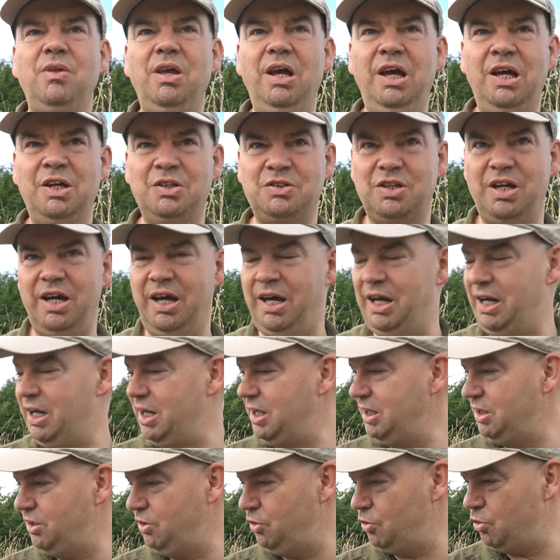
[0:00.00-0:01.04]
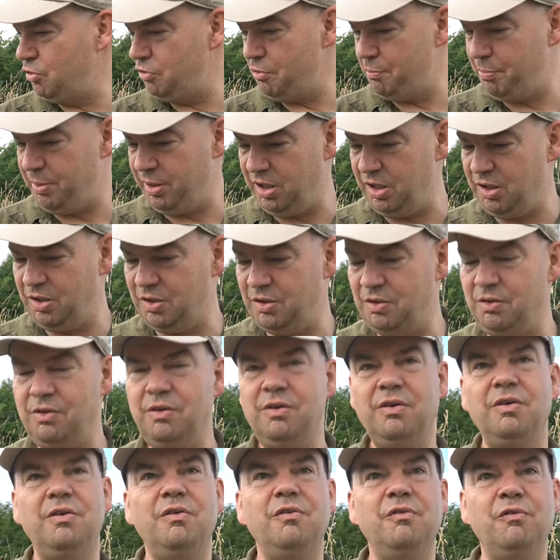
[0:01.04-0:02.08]
is a European
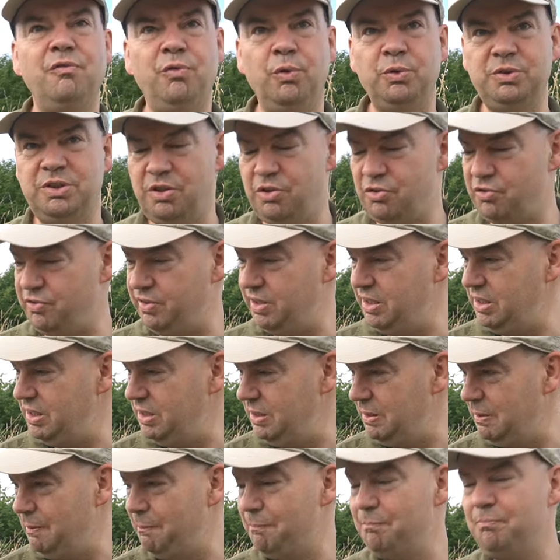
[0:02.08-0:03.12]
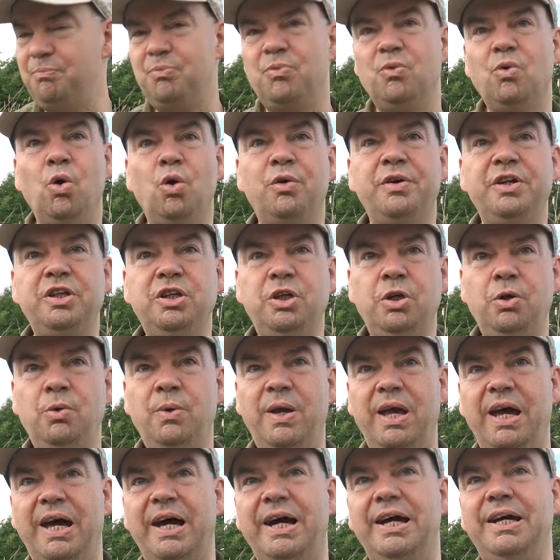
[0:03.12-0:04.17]
43 or a
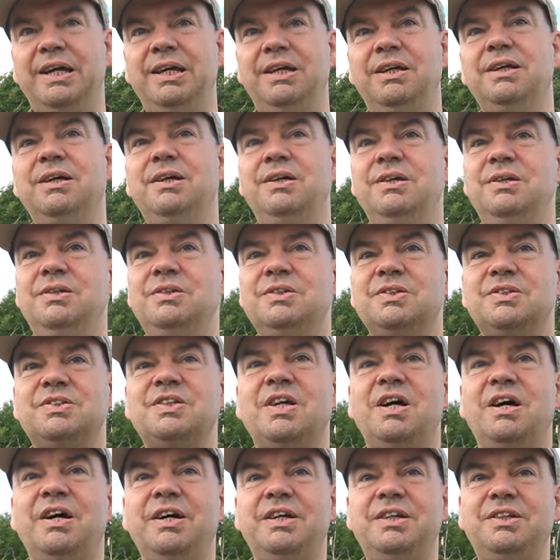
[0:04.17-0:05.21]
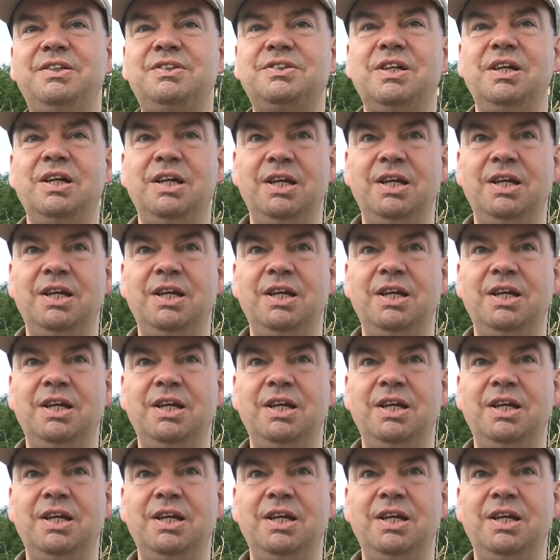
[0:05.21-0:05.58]
UK size